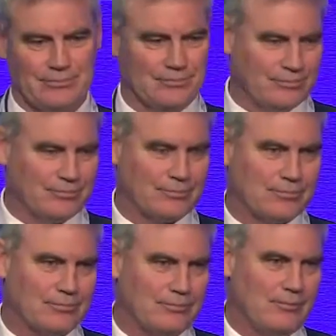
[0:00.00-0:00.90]

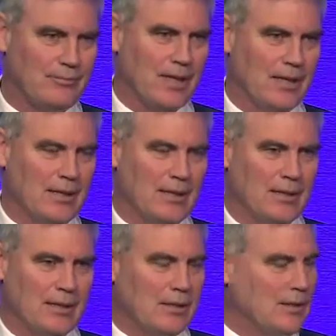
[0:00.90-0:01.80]

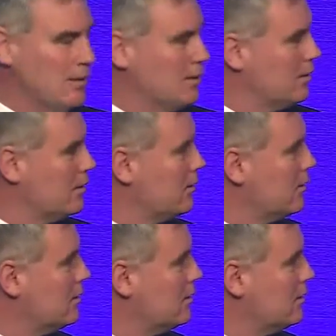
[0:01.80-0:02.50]
Nothing is said.